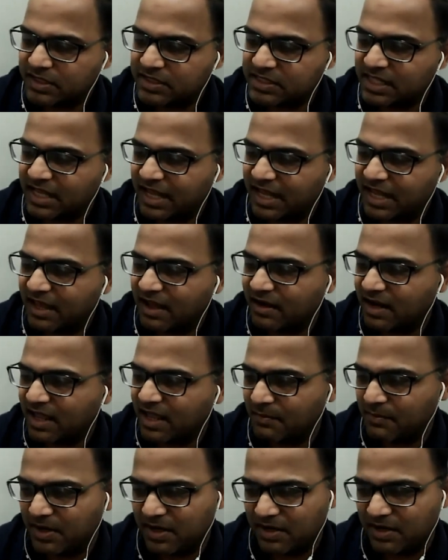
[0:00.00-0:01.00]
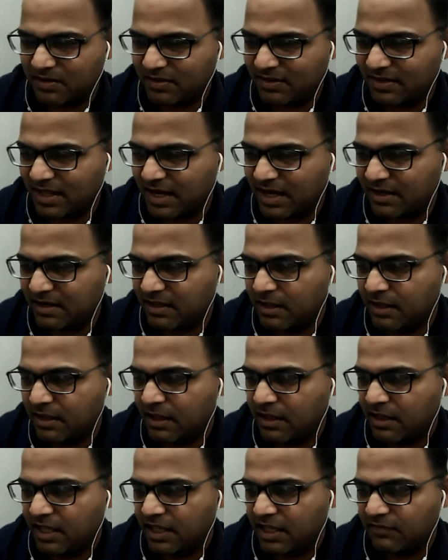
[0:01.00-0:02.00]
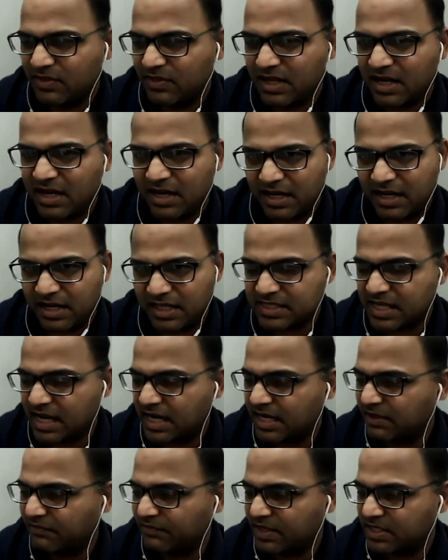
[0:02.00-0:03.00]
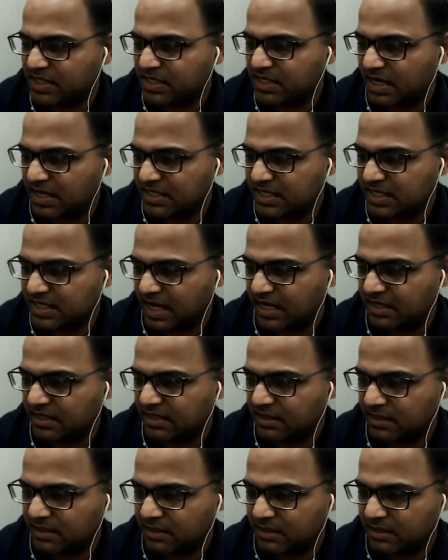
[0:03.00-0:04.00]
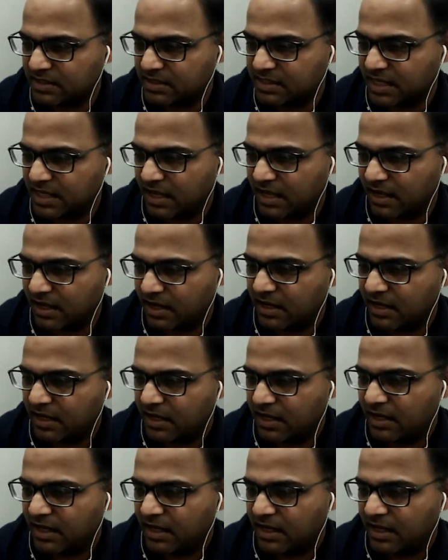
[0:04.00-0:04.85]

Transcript: honestly, I can't comment on that. If there are any scientific studies, I can say.